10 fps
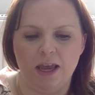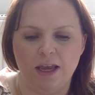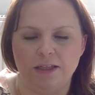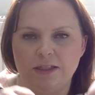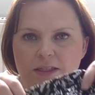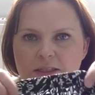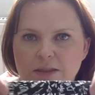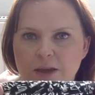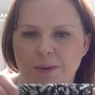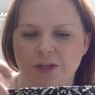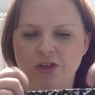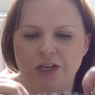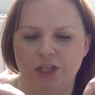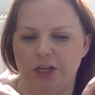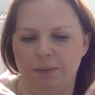it's a bit
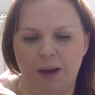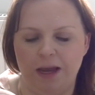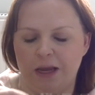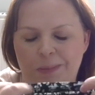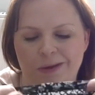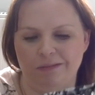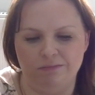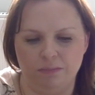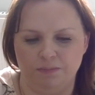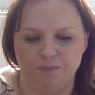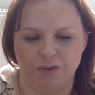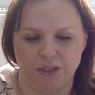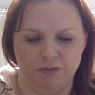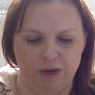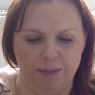stretchy at the back, but
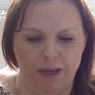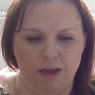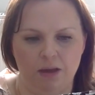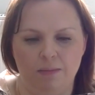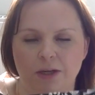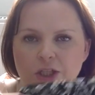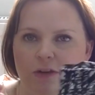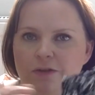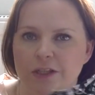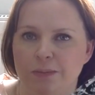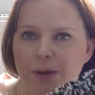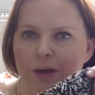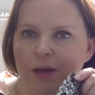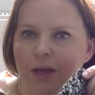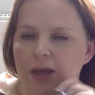doesn't really make much difference,
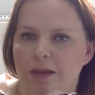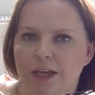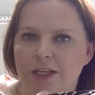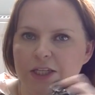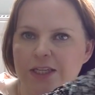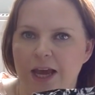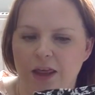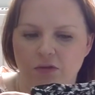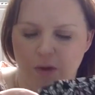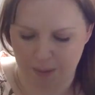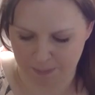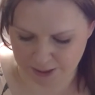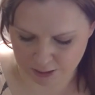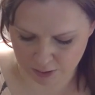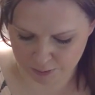but they just gather a bit
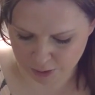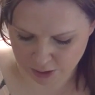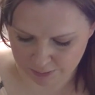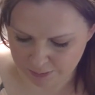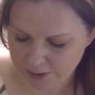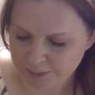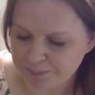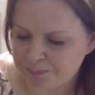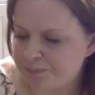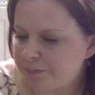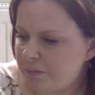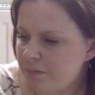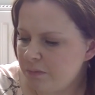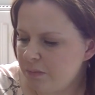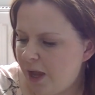better at the bottom.
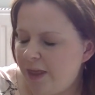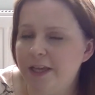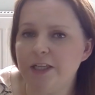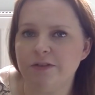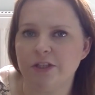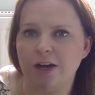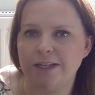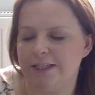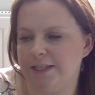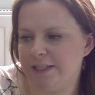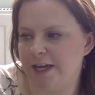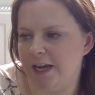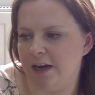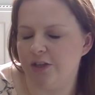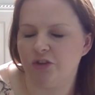And these are a size
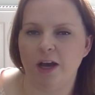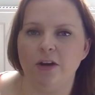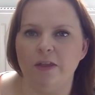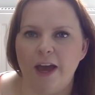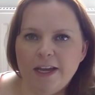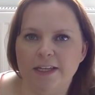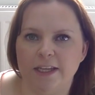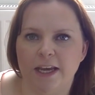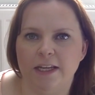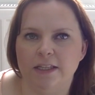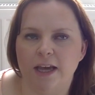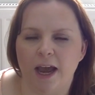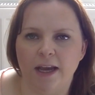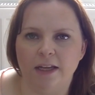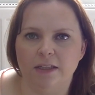16. I tried on the 18s
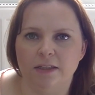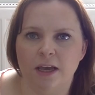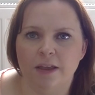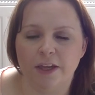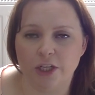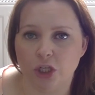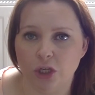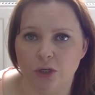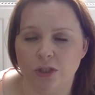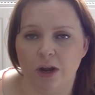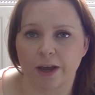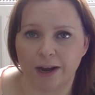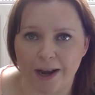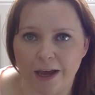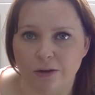and they just looked like
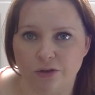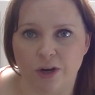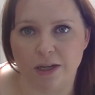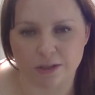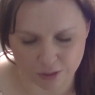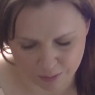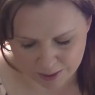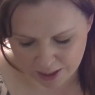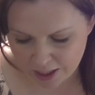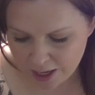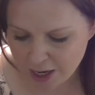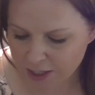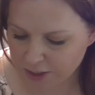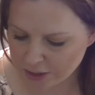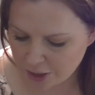clown trousers on me,
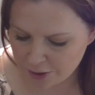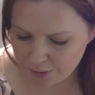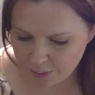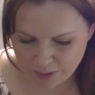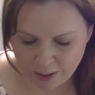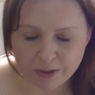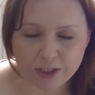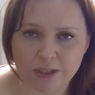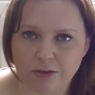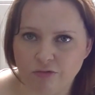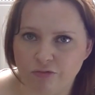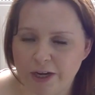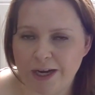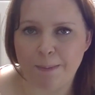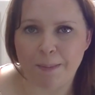so they were just
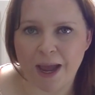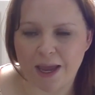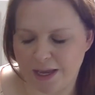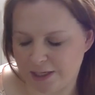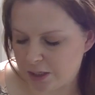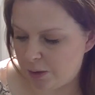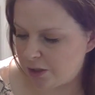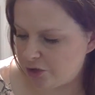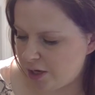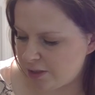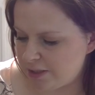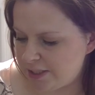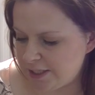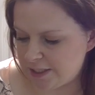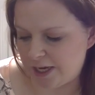really baggy. So I tried on the
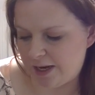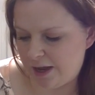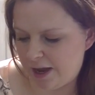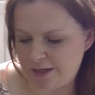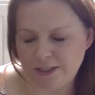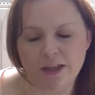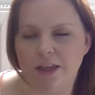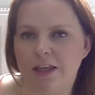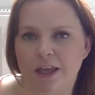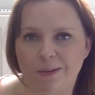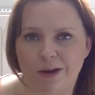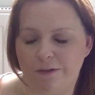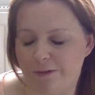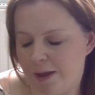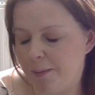16 and didn't think they were going to
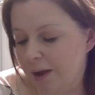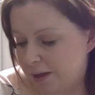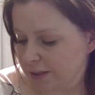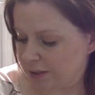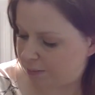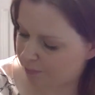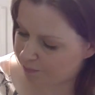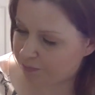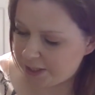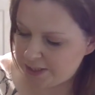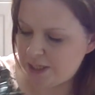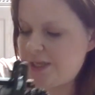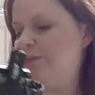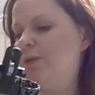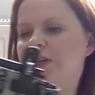fit, and they
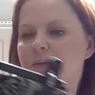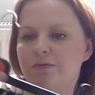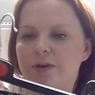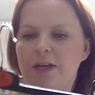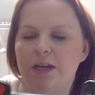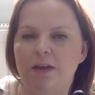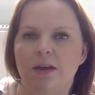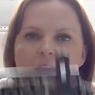did, which I was really